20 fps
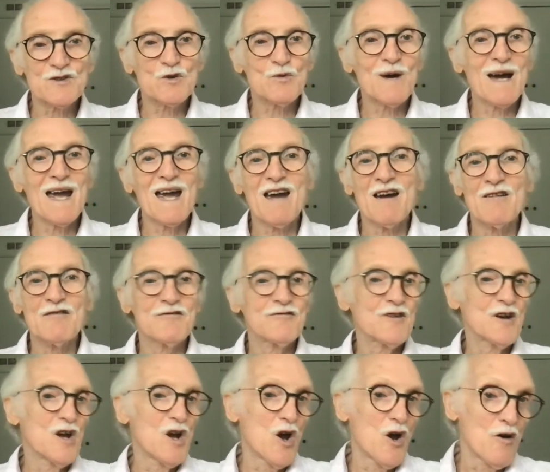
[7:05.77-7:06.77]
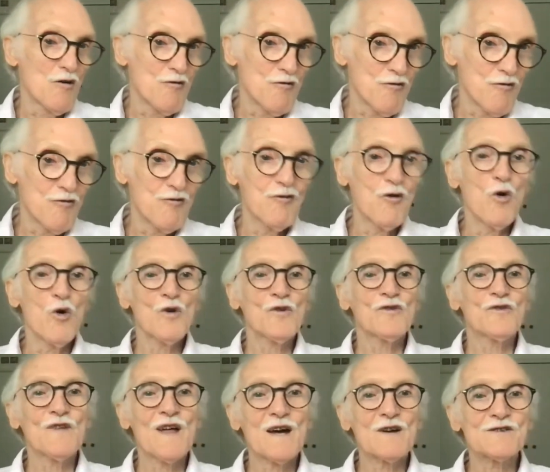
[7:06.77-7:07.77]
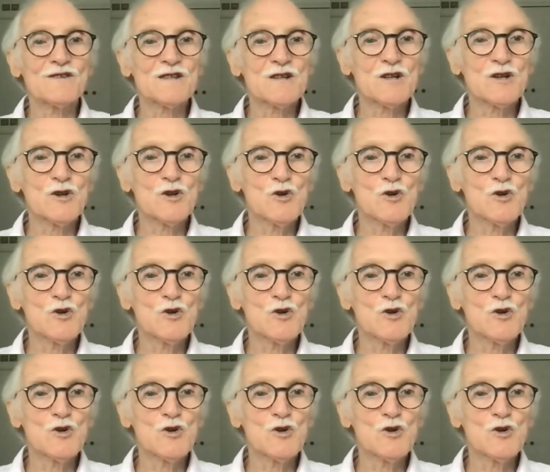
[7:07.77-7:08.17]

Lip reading: Do I have 4,000